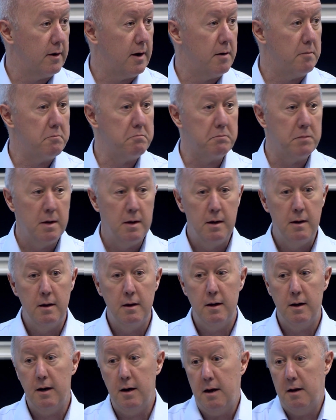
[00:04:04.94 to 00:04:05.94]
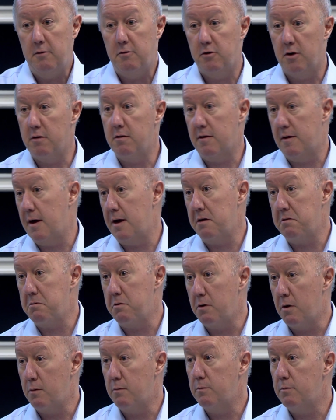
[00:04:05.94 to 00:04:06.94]
Um, uh, and just say,
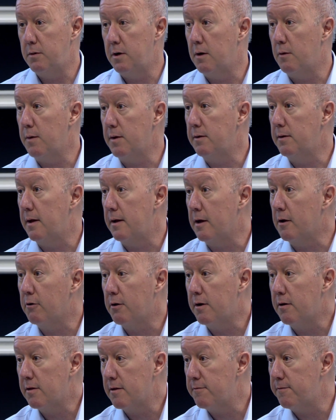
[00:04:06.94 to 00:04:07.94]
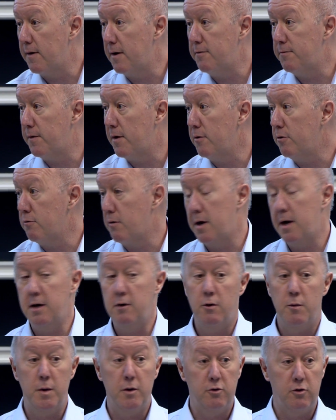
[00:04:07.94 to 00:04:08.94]
oh, you know, we increased the Fed funds
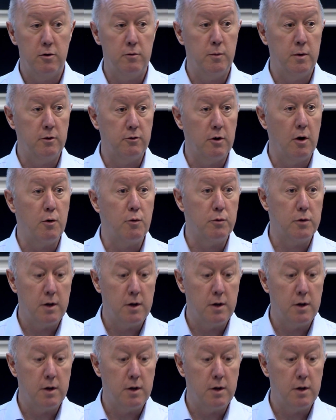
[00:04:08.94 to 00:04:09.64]
rate or we, we chose